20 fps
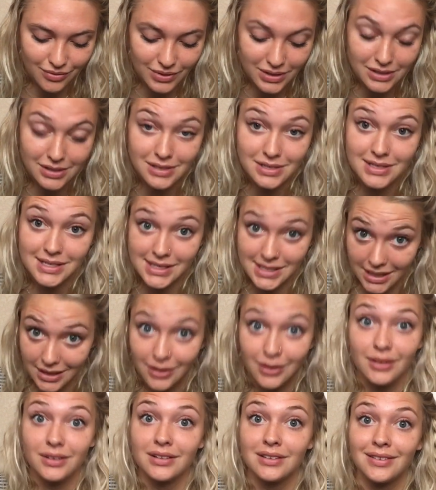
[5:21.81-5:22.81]

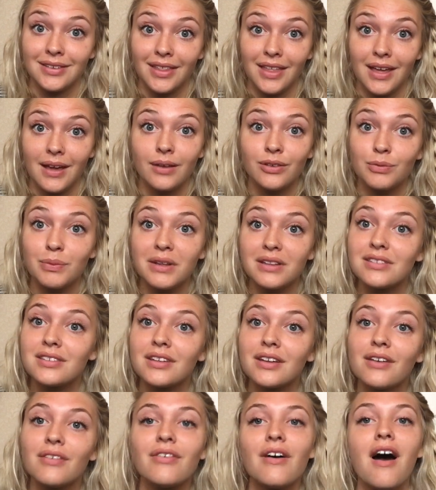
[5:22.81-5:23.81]
ridiculously
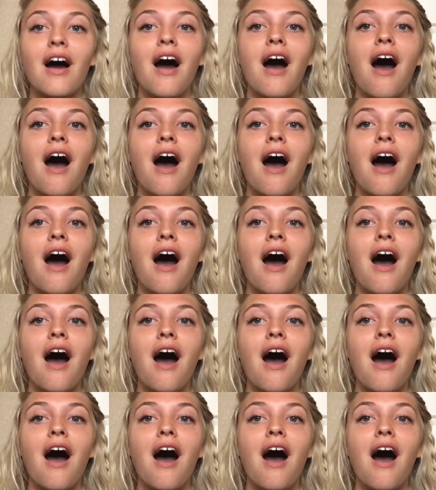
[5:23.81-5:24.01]
expensive.